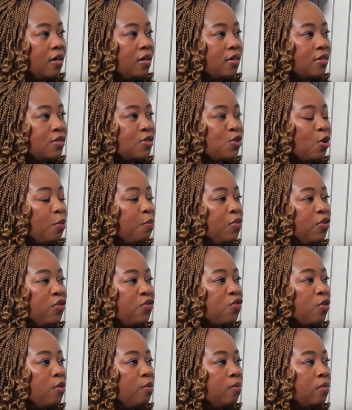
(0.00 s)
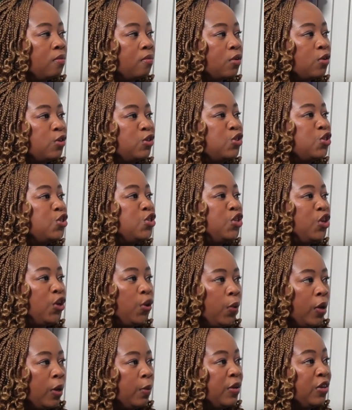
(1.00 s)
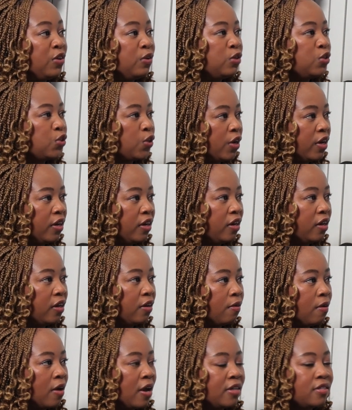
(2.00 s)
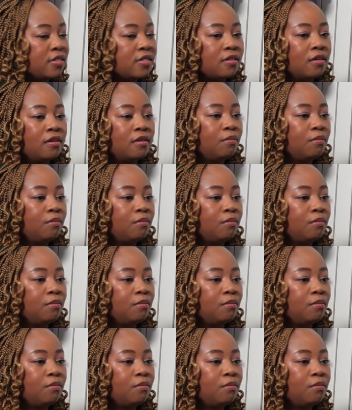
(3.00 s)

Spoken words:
stop you from continuing with your journey. Correct. Right?